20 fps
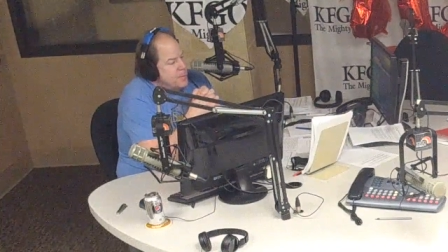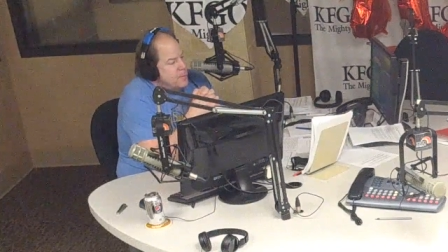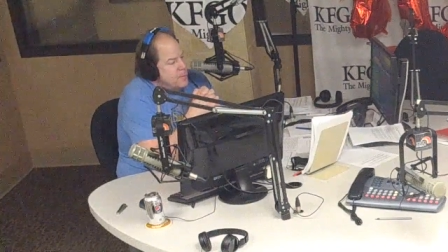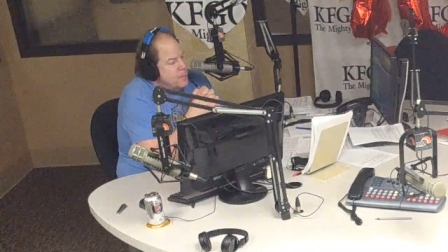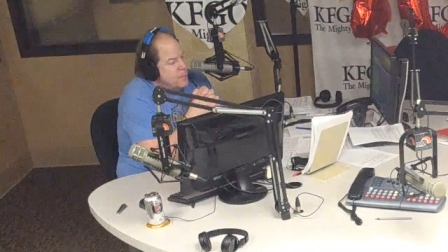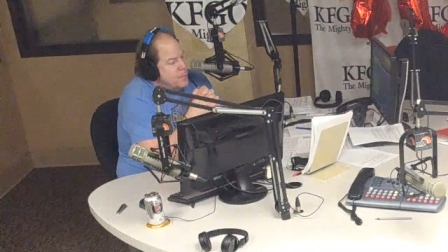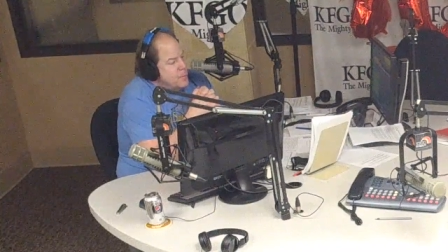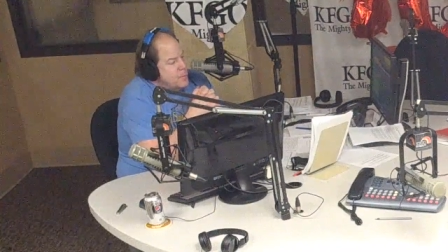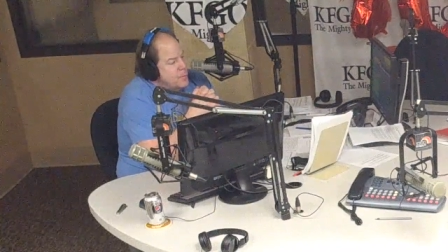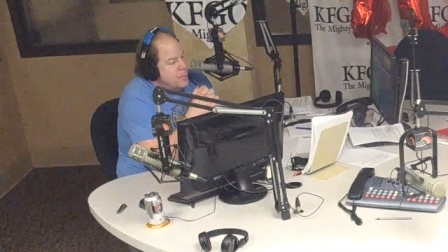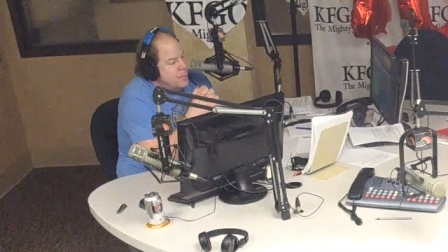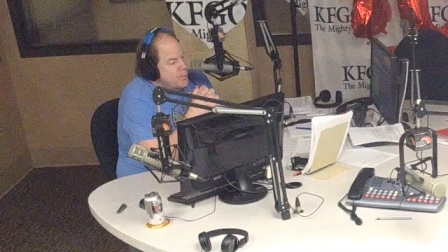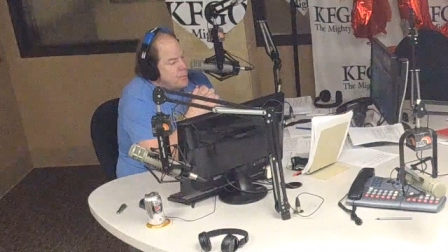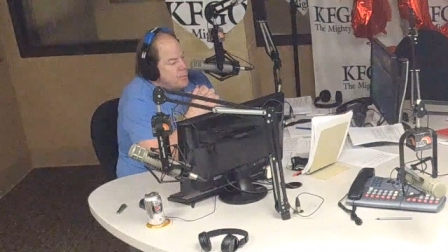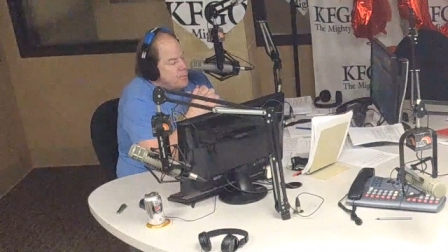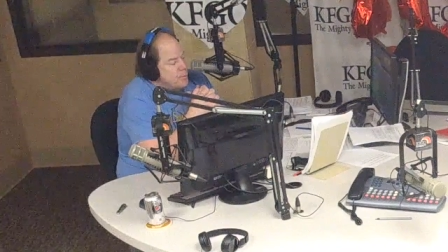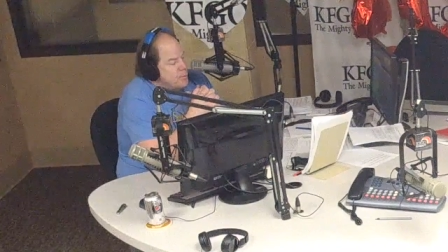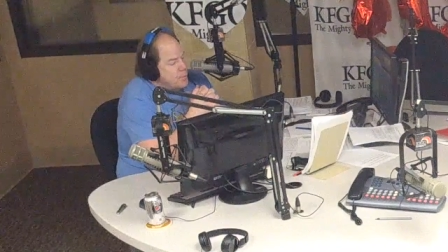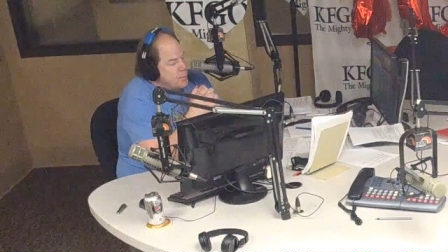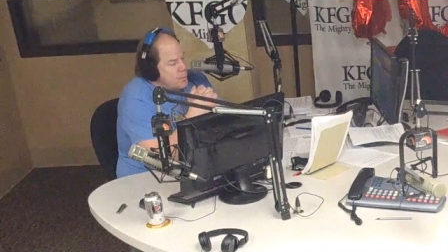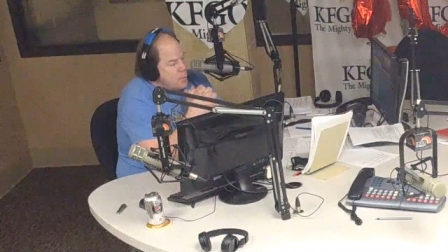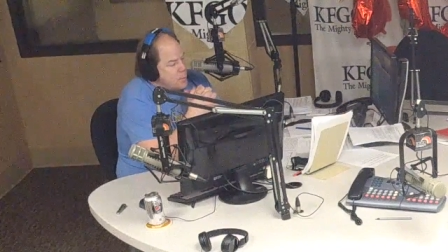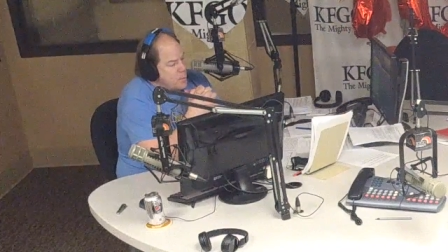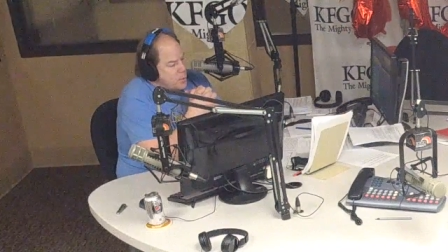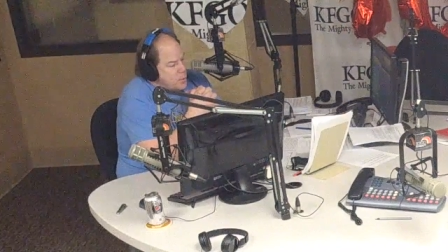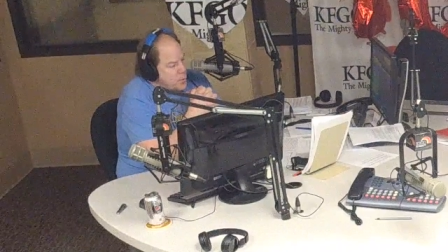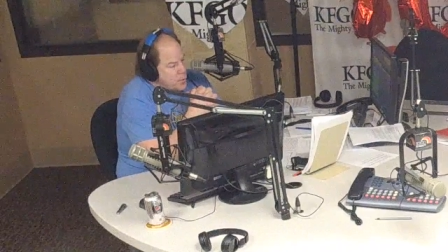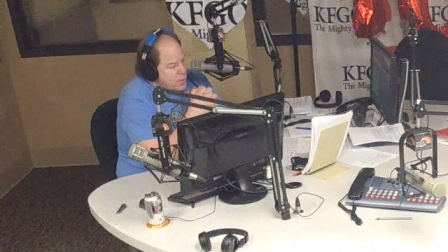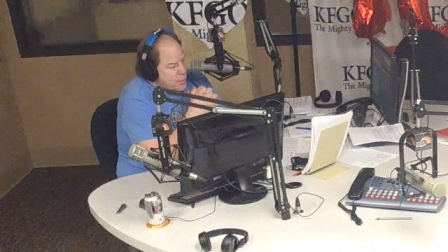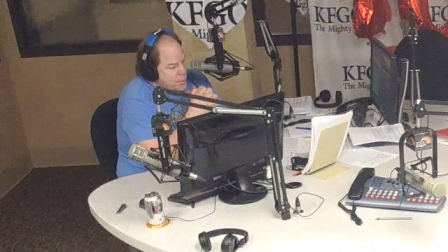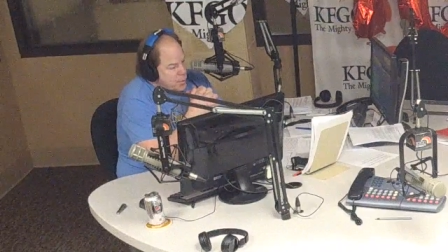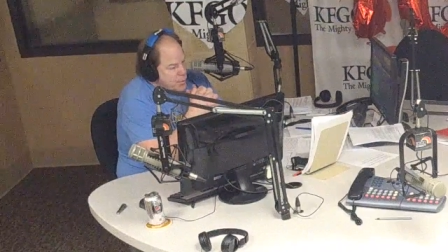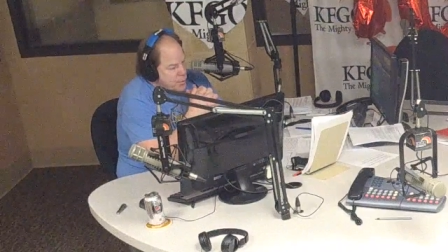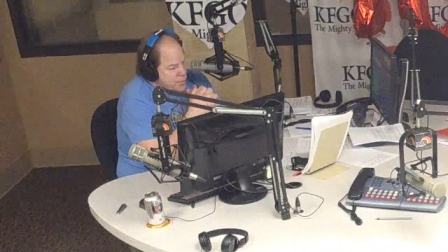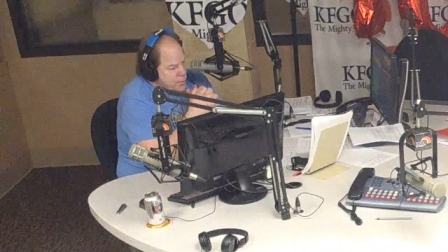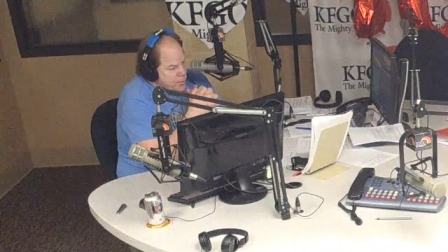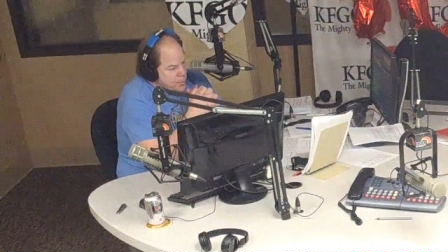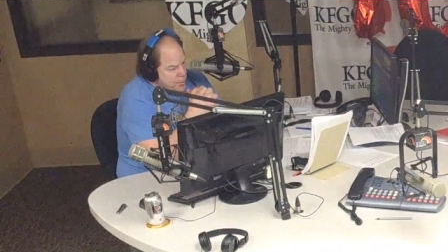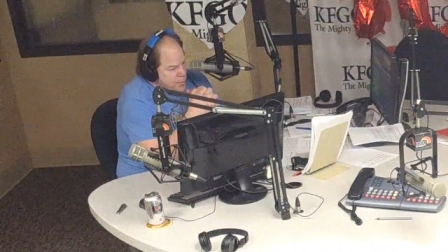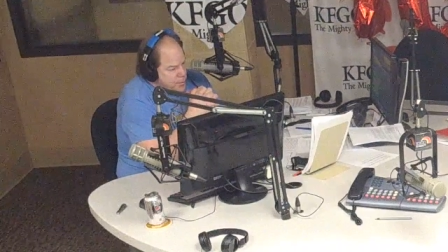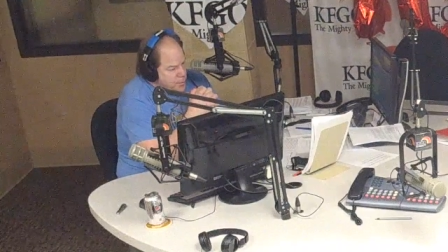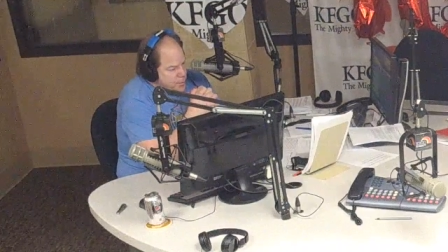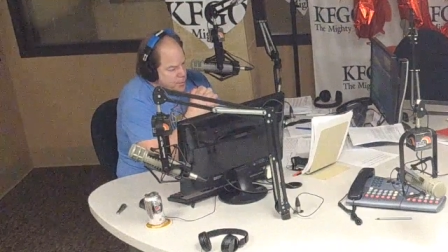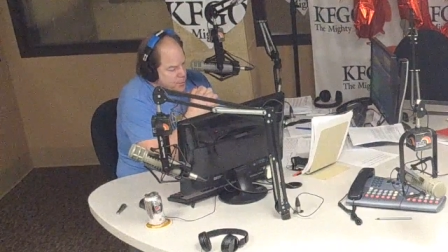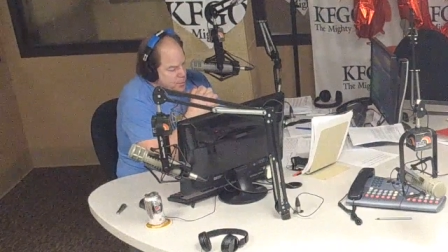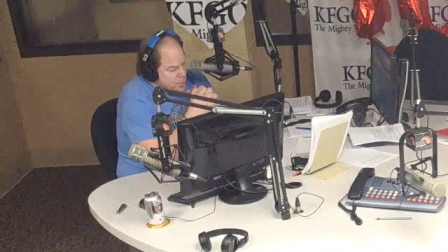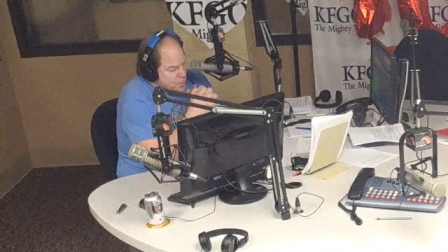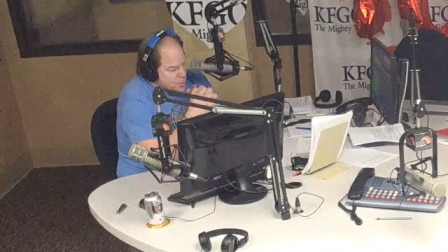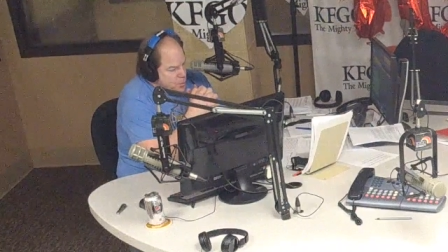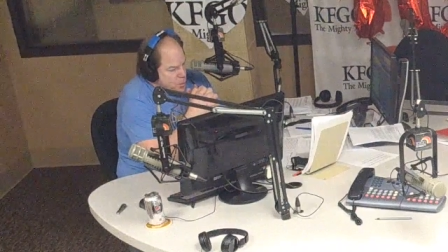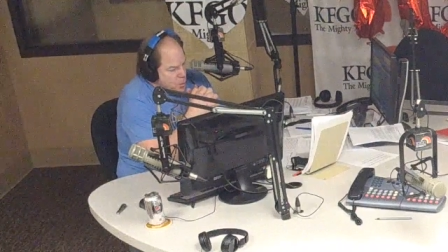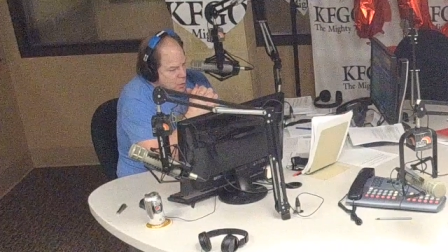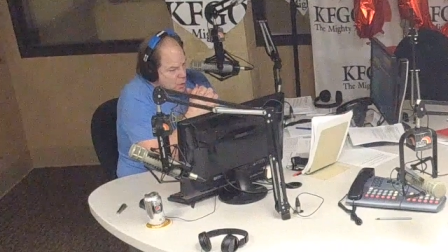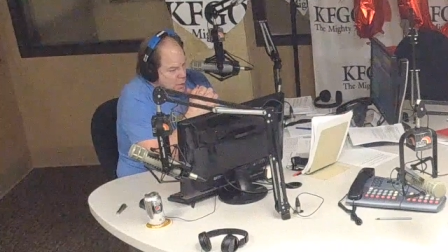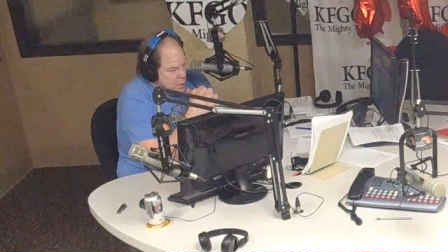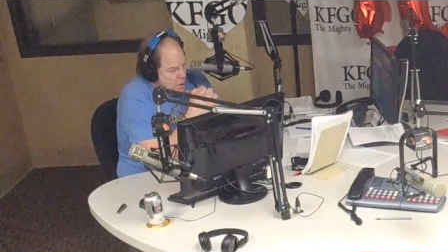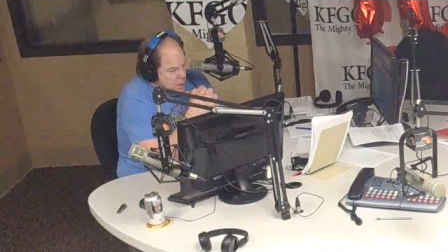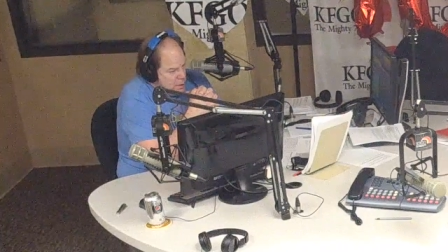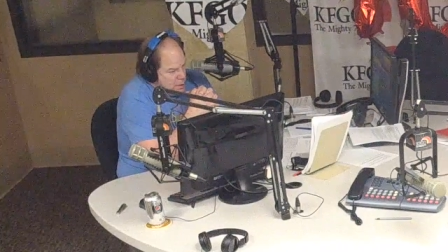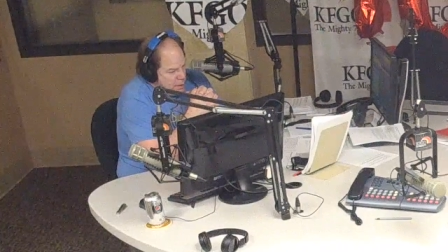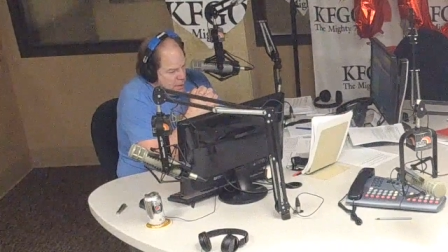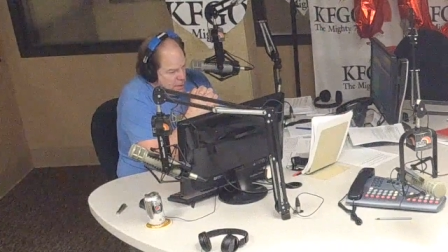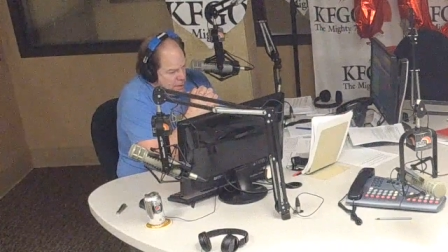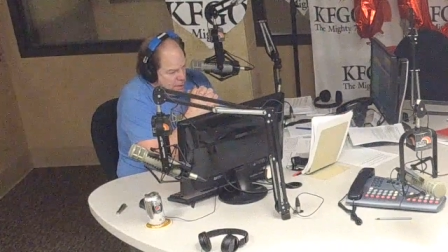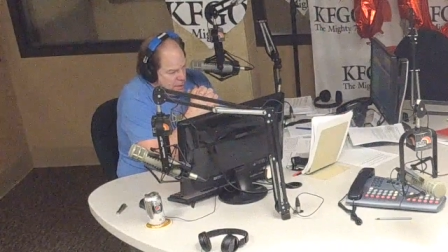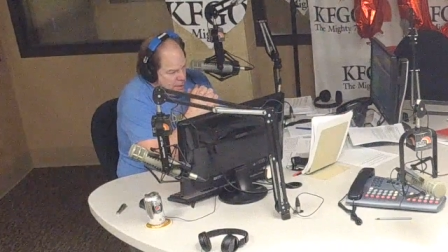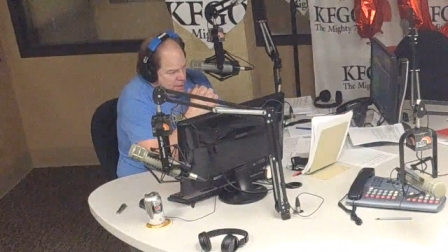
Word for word: if you're you know you're a fan watching this game is uh,